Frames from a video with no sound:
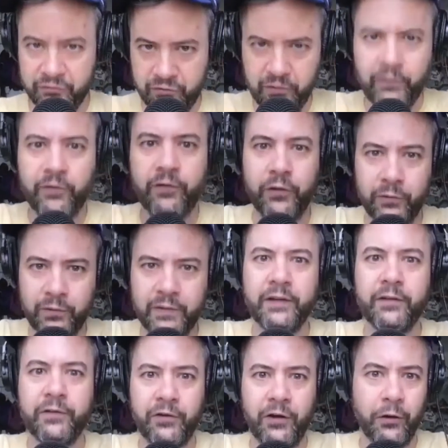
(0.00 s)
Just do
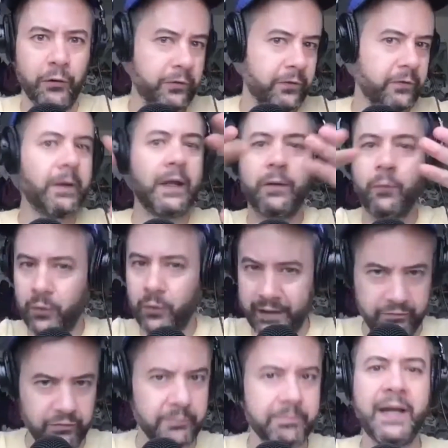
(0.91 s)
these jokes in
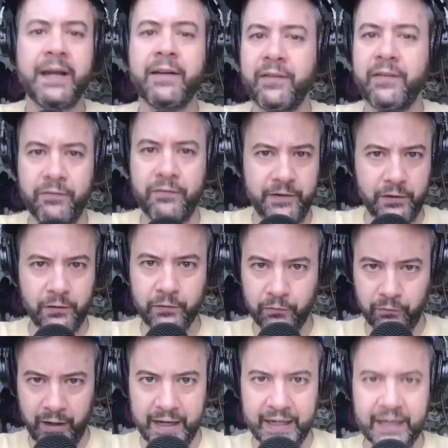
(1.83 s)
whatever pace it feels
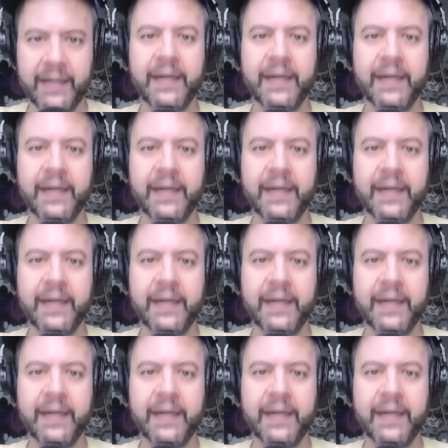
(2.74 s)
right,